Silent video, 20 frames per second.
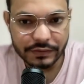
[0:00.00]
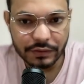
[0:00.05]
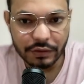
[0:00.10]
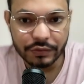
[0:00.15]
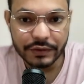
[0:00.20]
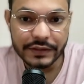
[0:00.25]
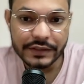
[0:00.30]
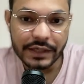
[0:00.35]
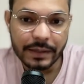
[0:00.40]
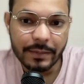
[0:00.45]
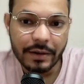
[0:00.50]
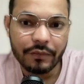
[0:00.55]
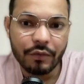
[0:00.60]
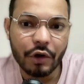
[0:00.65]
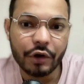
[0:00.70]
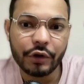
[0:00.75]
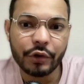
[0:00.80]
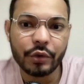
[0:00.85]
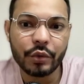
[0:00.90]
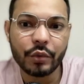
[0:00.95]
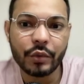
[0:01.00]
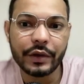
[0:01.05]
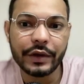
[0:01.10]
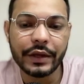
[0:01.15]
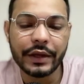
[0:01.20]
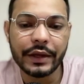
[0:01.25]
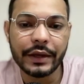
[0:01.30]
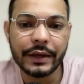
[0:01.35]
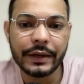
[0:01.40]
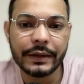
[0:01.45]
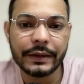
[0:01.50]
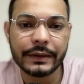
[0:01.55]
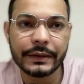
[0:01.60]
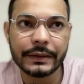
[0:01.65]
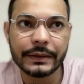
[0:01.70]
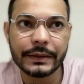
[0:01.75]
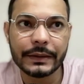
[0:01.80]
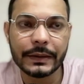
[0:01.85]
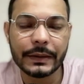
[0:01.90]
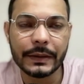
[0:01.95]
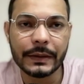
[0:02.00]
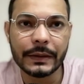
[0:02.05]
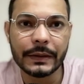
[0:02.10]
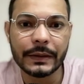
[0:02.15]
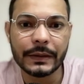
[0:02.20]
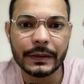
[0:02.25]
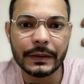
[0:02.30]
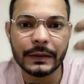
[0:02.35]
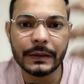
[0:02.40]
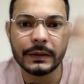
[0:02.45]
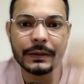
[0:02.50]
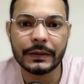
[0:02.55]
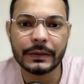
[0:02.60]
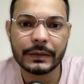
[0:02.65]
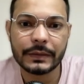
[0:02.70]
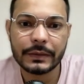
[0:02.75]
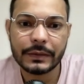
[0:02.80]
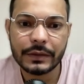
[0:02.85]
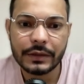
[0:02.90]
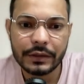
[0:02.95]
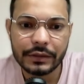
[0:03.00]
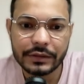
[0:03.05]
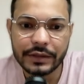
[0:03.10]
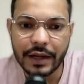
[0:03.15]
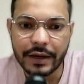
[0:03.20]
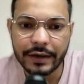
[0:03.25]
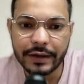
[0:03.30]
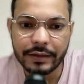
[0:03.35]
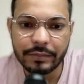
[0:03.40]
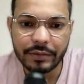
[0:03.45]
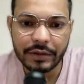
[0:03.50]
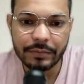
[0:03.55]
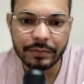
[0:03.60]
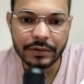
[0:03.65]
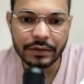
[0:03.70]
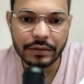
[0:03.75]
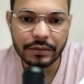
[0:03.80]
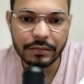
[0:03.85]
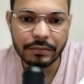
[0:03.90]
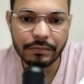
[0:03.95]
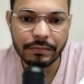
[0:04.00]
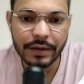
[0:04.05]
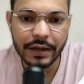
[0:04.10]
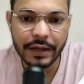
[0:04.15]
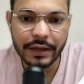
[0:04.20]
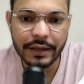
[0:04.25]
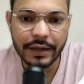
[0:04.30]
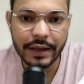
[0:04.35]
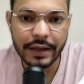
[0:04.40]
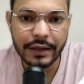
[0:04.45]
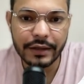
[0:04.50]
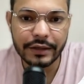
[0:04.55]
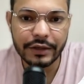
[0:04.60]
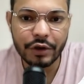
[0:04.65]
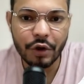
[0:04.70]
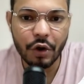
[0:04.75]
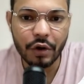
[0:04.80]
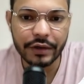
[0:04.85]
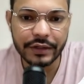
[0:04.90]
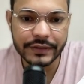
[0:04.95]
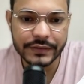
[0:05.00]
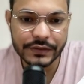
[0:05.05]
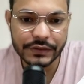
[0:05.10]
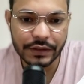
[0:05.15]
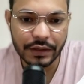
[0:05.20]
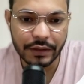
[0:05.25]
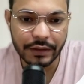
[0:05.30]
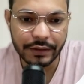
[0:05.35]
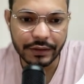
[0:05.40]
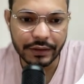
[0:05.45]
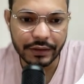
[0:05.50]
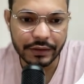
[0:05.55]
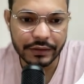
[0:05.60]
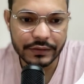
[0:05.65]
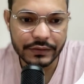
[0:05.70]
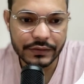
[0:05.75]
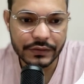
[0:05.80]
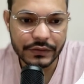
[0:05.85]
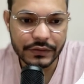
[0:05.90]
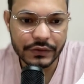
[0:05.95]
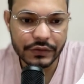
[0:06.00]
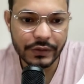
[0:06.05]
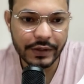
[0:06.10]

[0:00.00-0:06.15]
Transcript: Now this time I want you to create target people by any audience targeting. So